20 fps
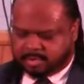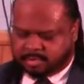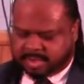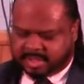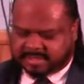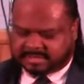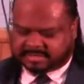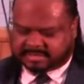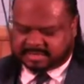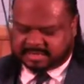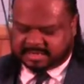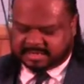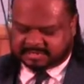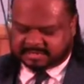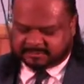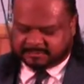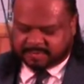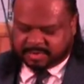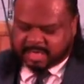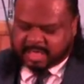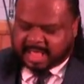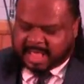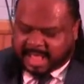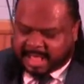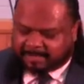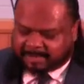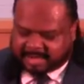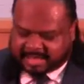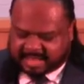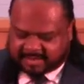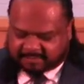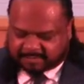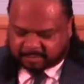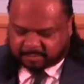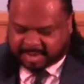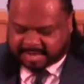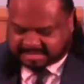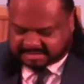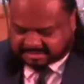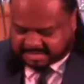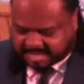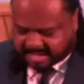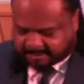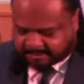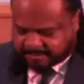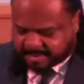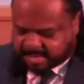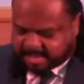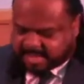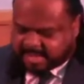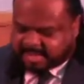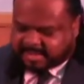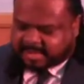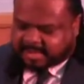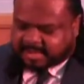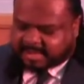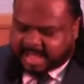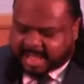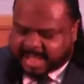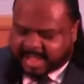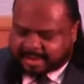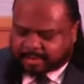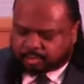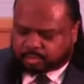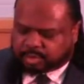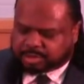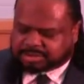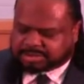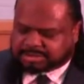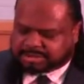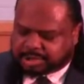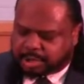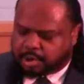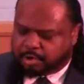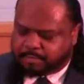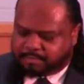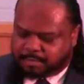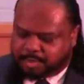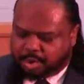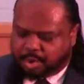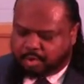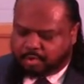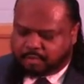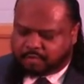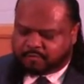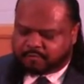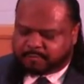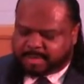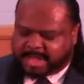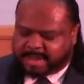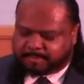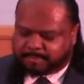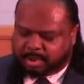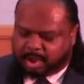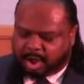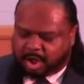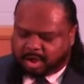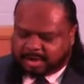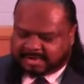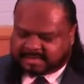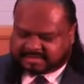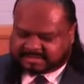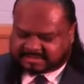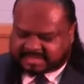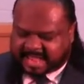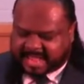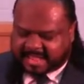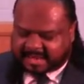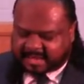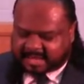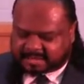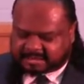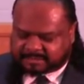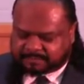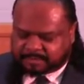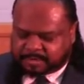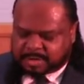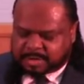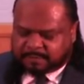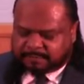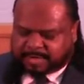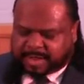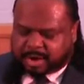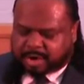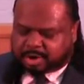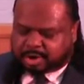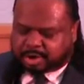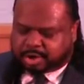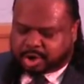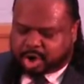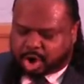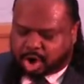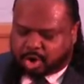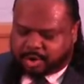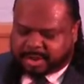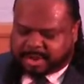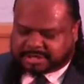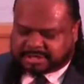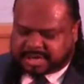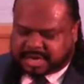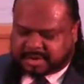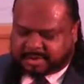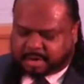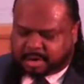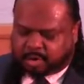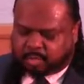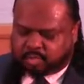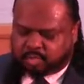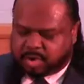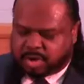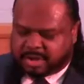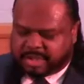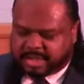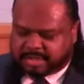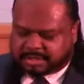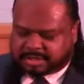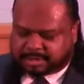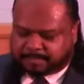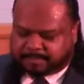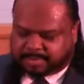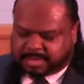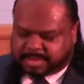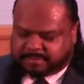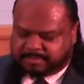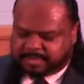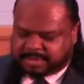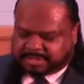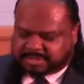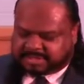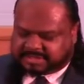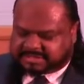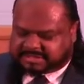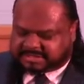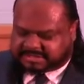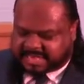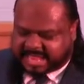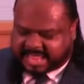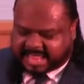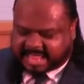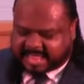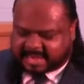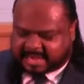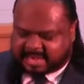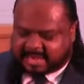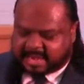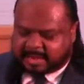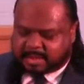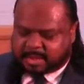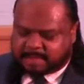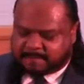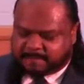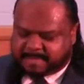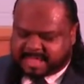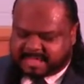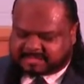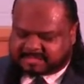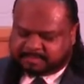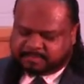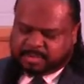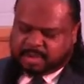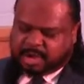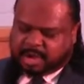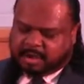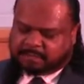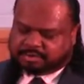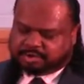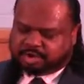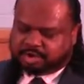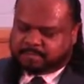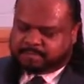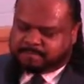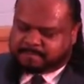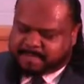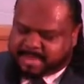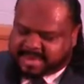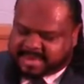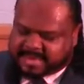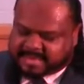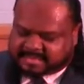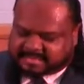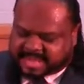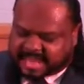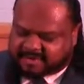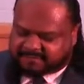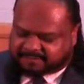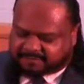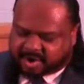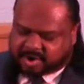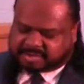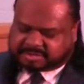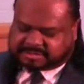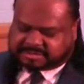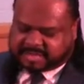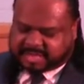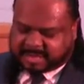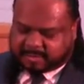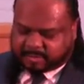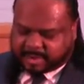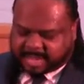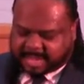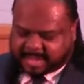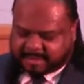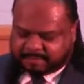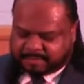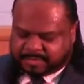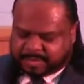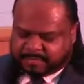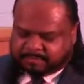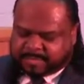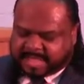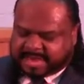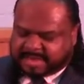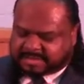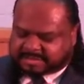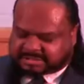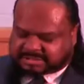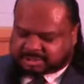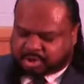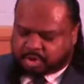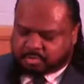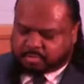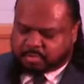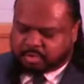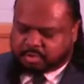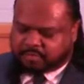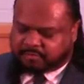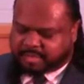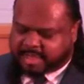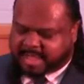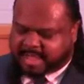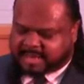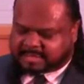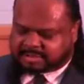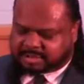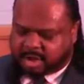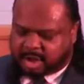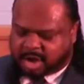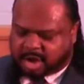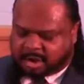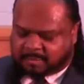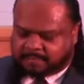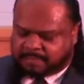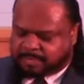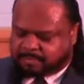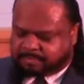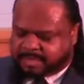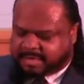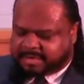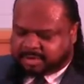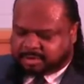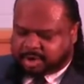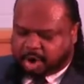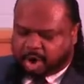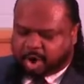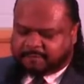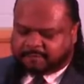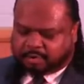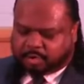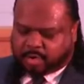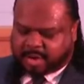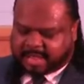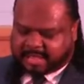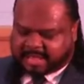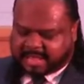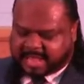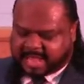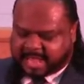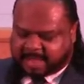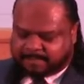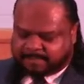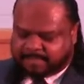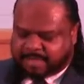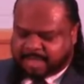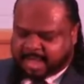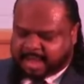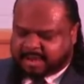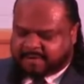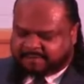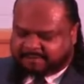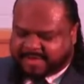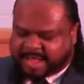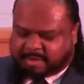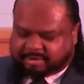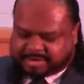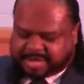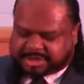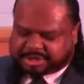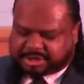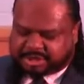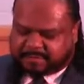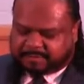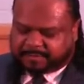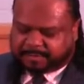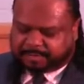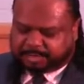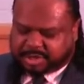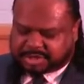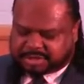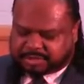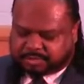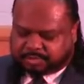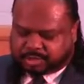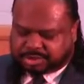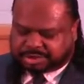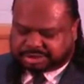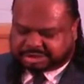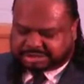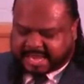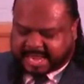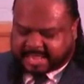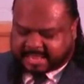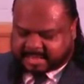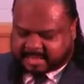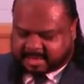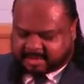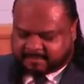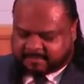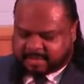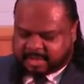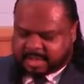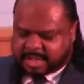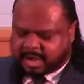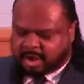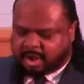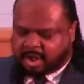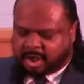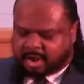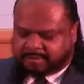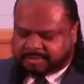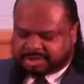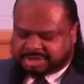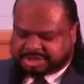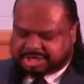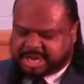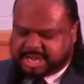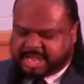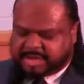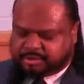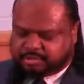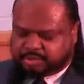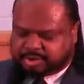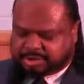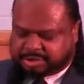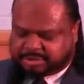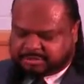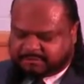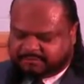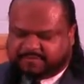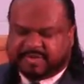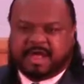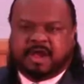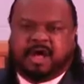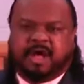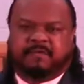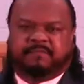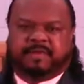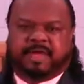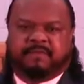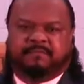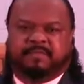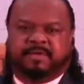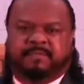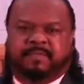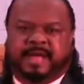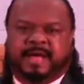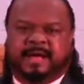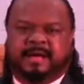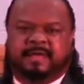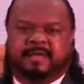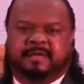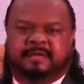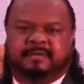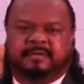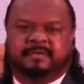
Watch this. I believe, write this down. God was so moved by Paul and Silas, their courage and their willing to stand in the midst of tremendous adversity, right? That it so moved God's heart that the earthquake came and the foundation of the prison was shaken and all the chains would just fell off everybody.